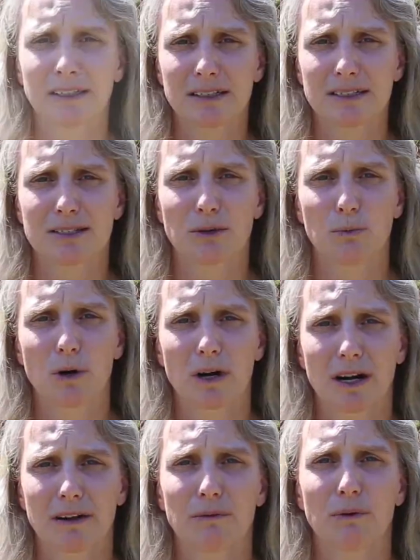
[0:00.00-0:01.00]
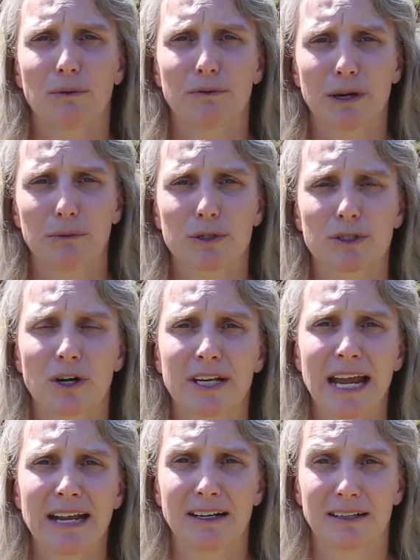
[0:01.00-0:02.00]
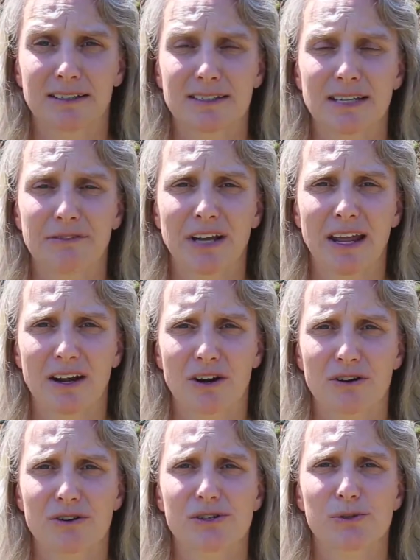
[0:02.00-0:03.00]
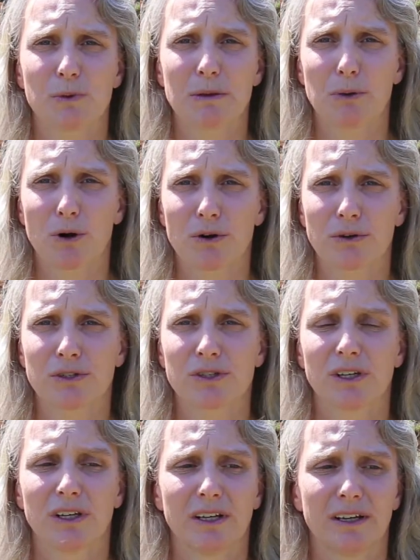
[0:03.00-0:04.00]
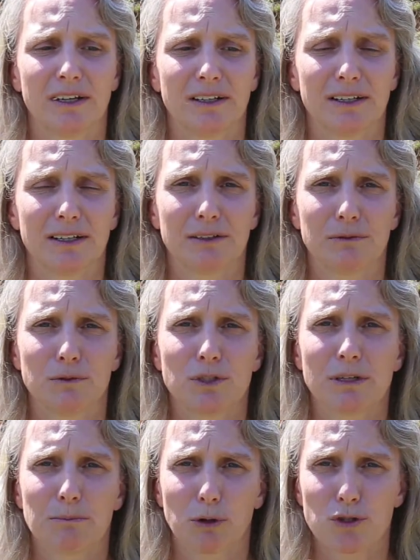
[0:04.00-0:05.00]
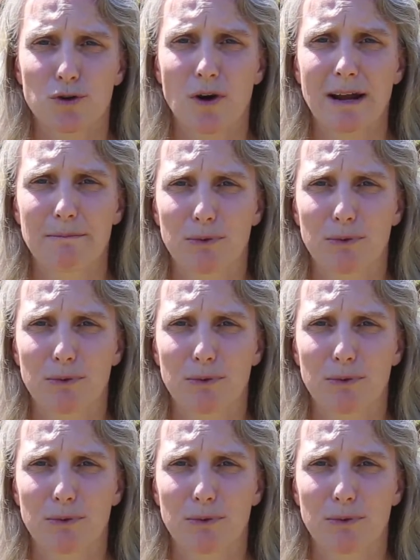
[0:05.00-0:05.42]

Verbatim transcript: us, the work that was on 7 acres, we burned, did a prescribed